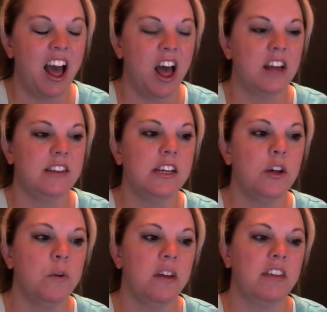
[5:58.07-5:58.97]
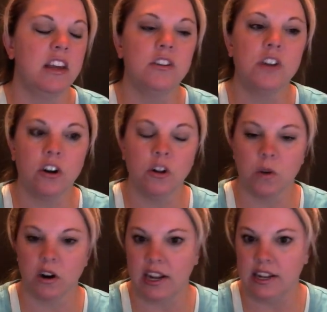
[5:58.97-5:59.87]
deal with the internal
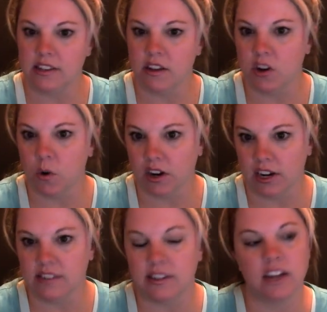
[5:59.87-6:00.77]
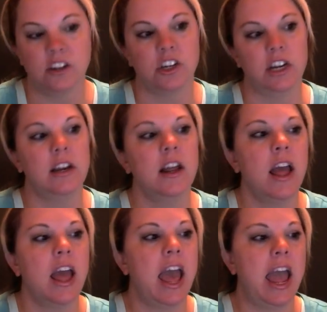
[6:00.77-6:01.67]
workings of an organization,
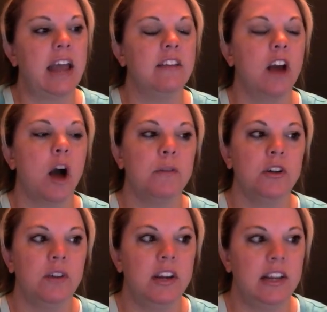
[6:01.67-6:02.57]
and the opportunities